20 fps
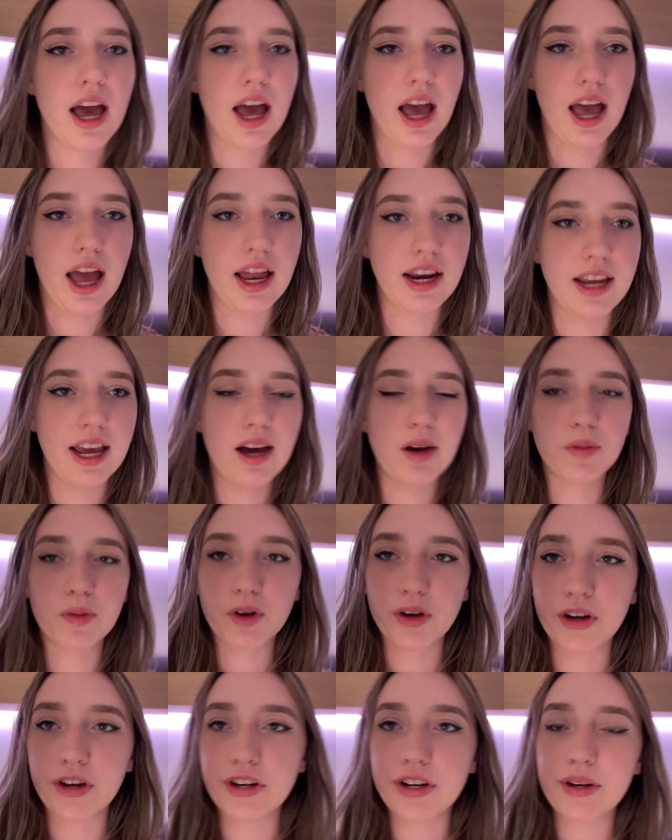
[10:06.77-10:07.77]
And yeah, we're
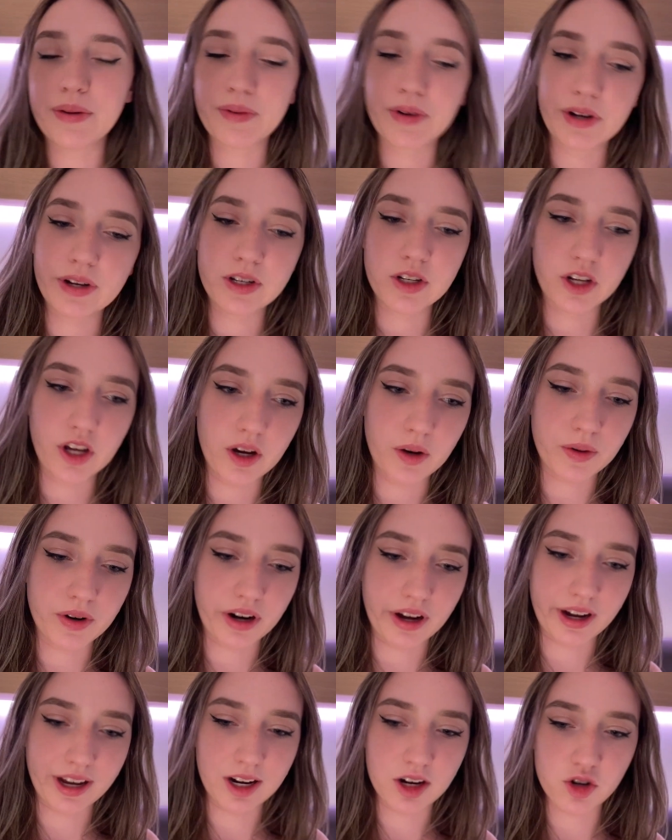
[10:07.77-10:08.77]
good. We're good to go. We're
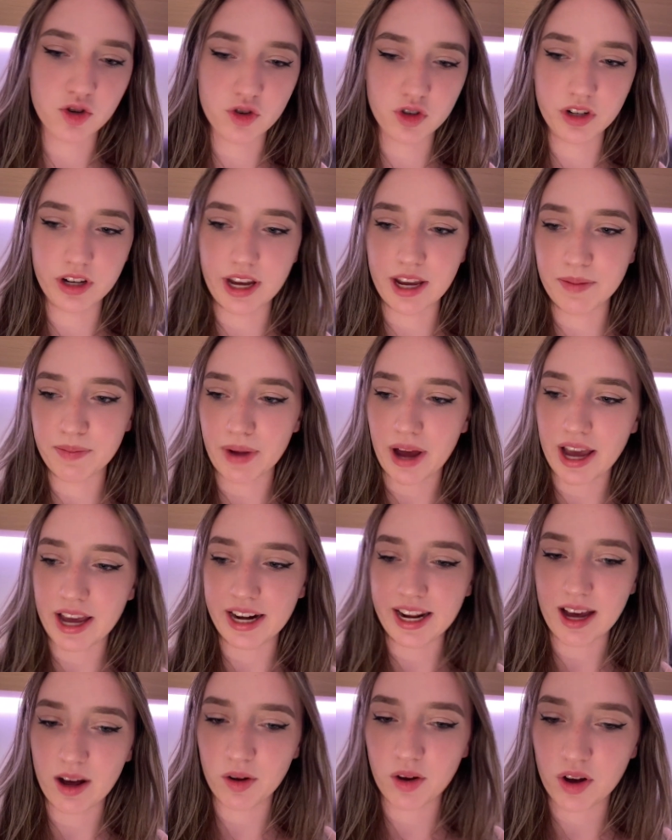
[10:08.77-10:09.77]
not going to get buy
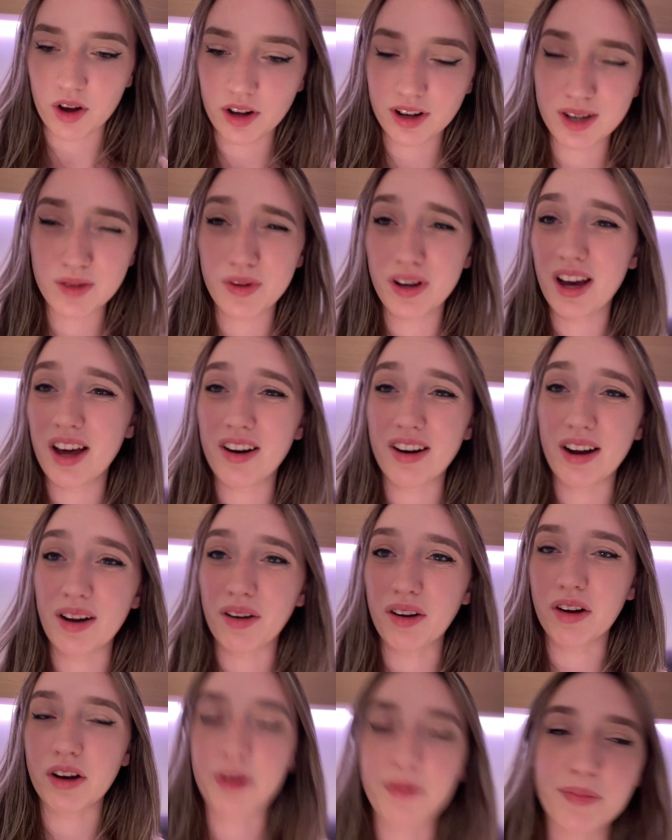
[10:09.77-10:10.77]
any alcohol because we got our
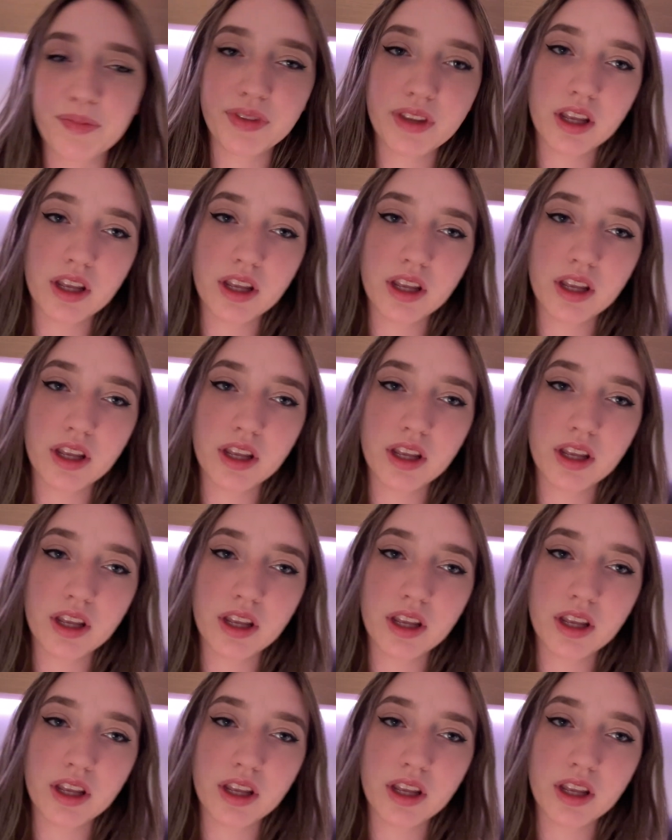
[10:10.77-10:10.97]
alcohol.